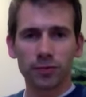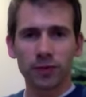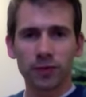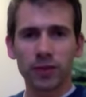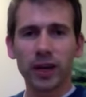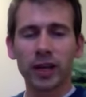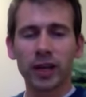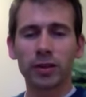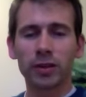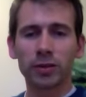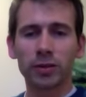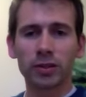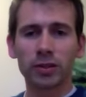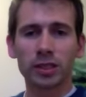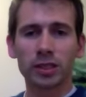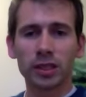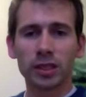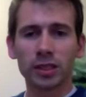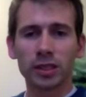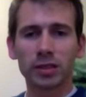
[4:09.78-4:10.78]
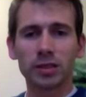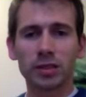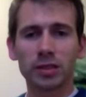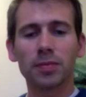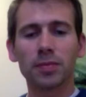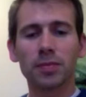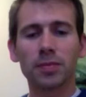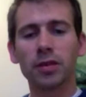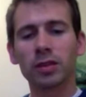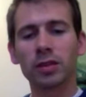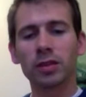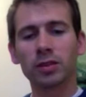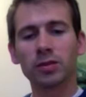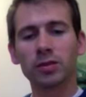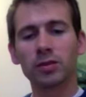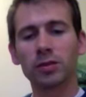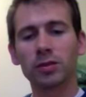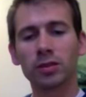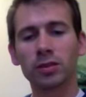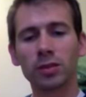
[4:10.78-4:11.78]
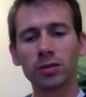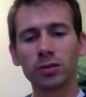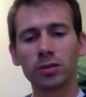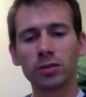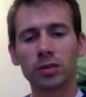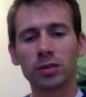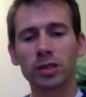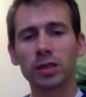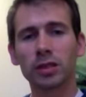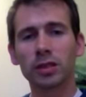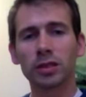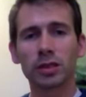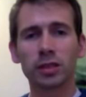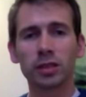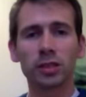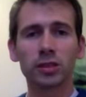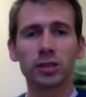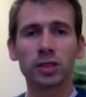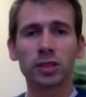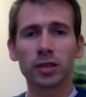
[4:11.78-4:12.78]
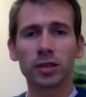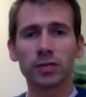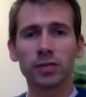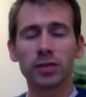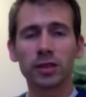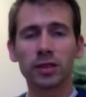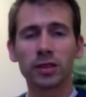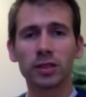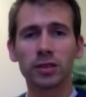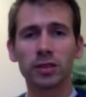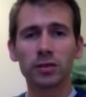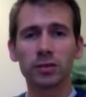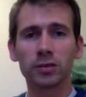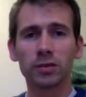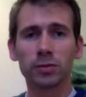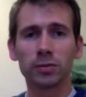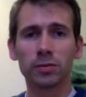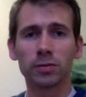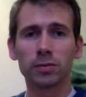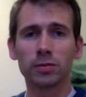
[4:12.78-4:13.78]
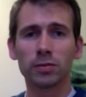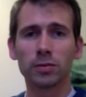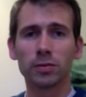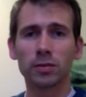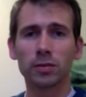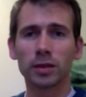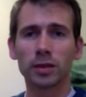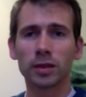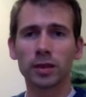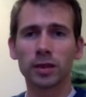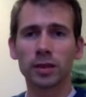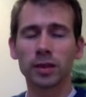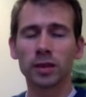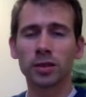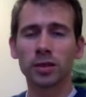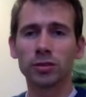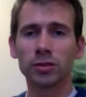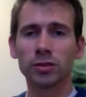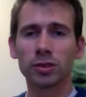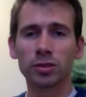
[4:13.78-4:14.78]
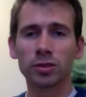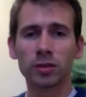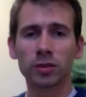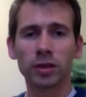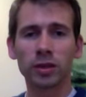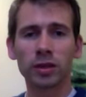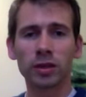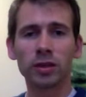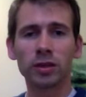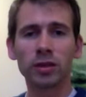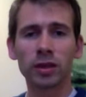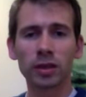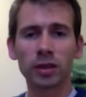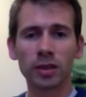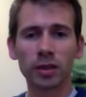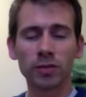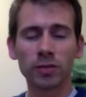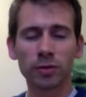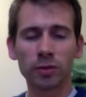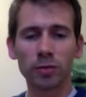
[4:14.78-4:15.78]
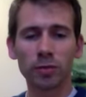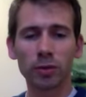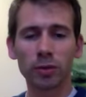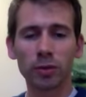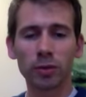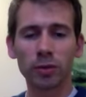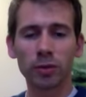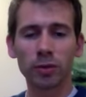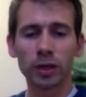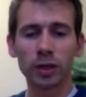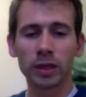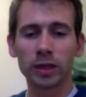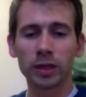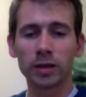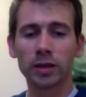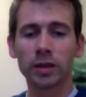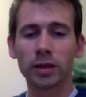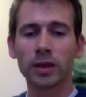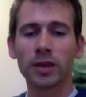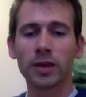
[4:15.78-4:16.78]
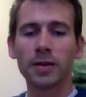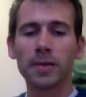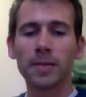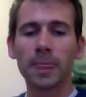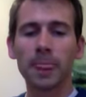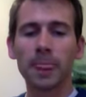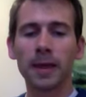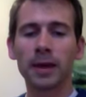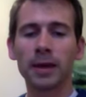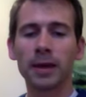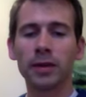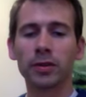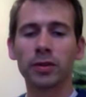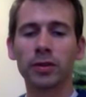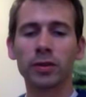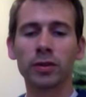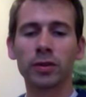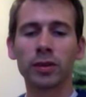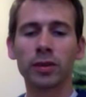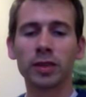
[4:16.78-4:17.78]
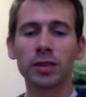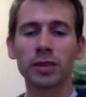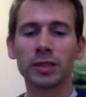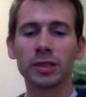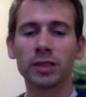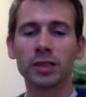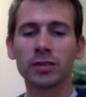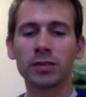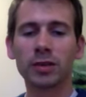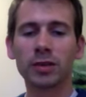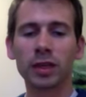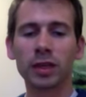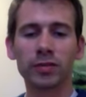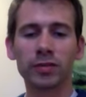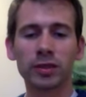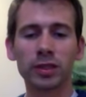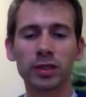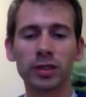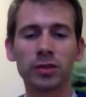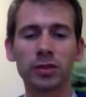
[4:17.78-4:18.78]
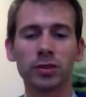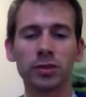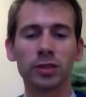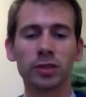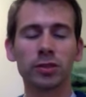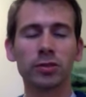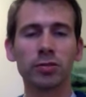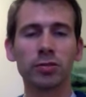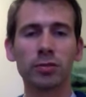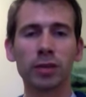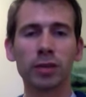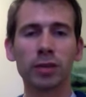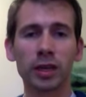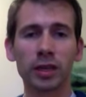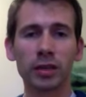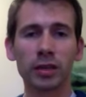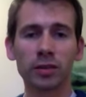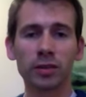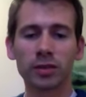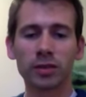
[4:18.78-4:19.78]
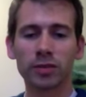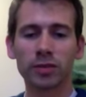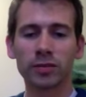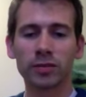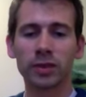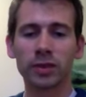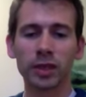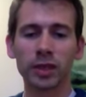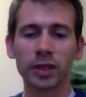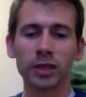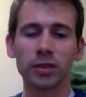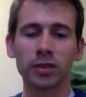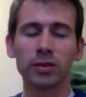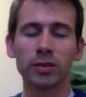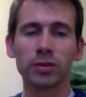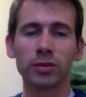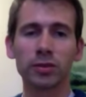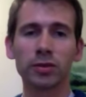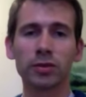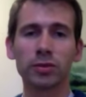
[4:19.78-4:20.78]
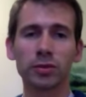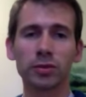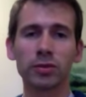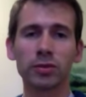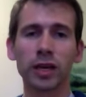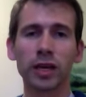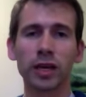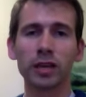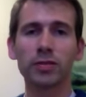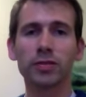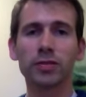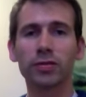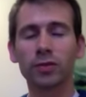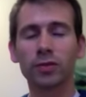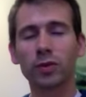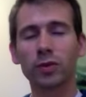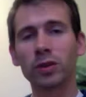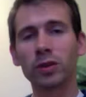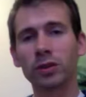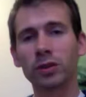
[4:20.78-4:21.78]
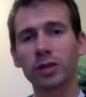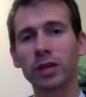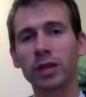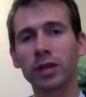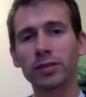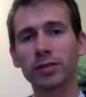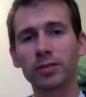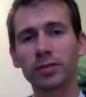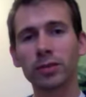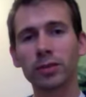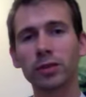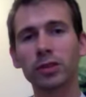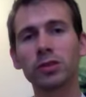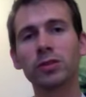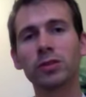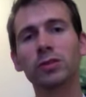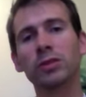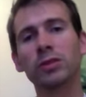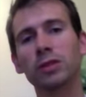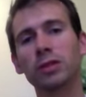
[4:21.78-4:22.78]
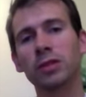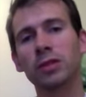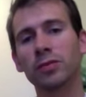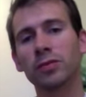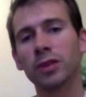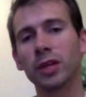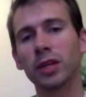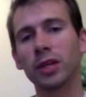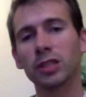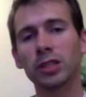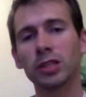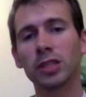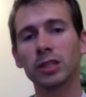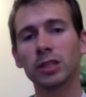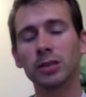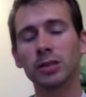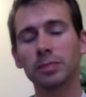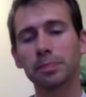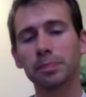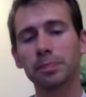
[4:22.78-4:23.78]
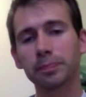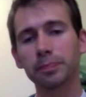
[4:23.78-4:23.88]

Find those things. Also, don't get yourself into a news story that you're uncomfortable with or that is not relevant to the student body. Do not forget who you're writing for. You're writing for the students of EHS.